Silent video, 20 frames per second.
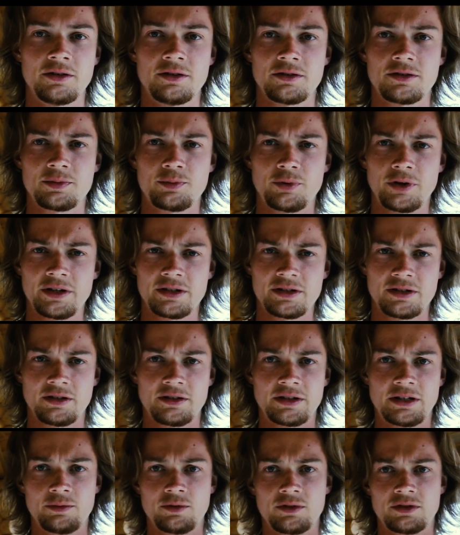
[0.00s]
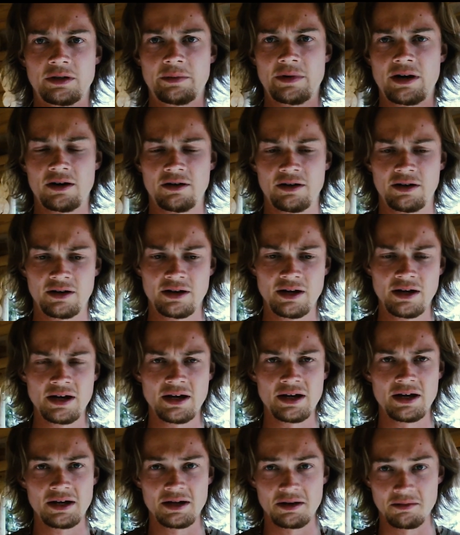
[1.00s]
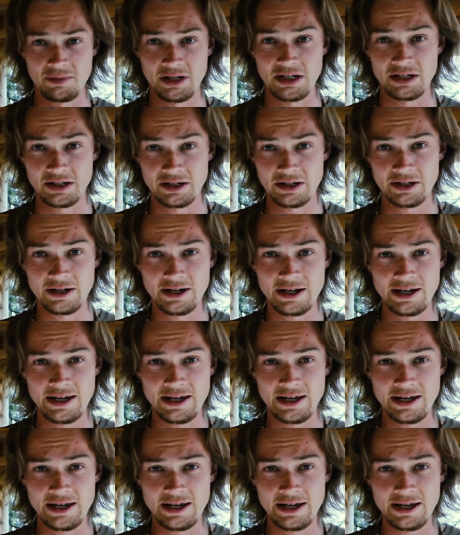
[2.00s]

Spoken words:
the spring steel that was about 1 meter,